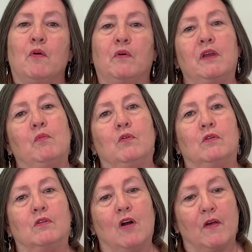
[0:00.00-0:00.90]
we
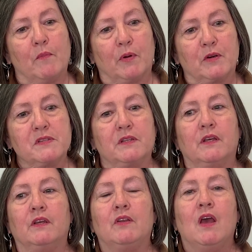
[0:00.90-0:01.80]
will call the
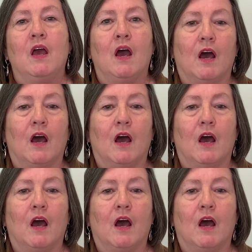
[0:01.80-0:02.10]
person